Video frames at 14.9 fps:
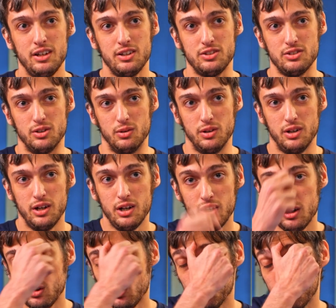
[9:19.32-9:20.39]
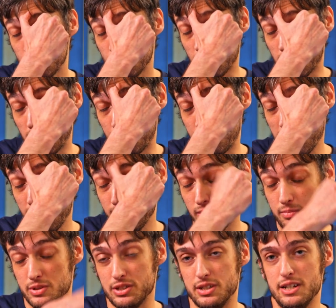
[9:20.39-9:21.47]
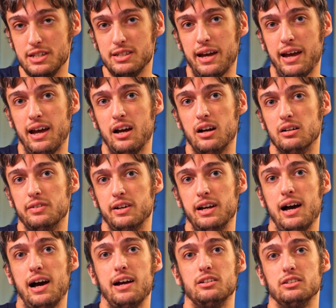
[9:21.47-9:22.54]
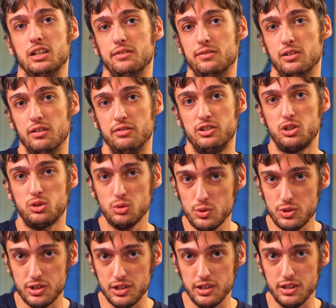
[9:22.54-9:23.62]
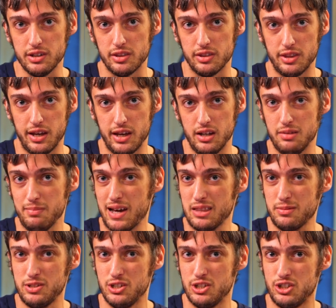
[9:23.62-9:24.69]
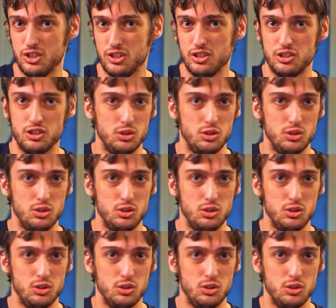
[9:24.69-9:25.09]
So, our problems need to have a higher level of scrutiny than mathematicians